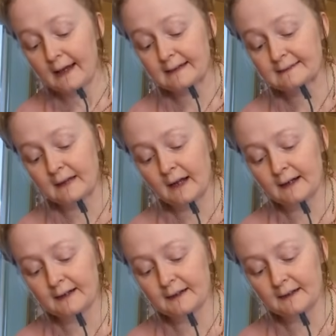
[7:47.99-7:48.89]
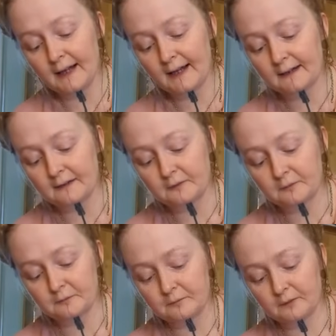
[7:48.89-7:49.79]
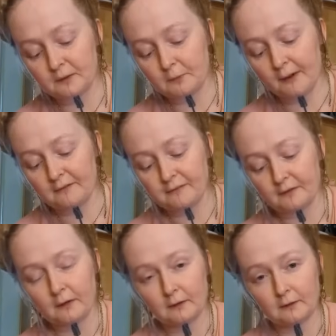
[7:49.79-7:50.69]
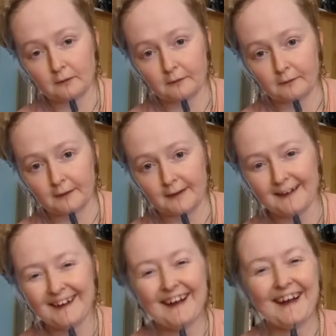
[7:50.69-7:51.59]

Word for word: It's not gonna, like, you might feel a little gritty.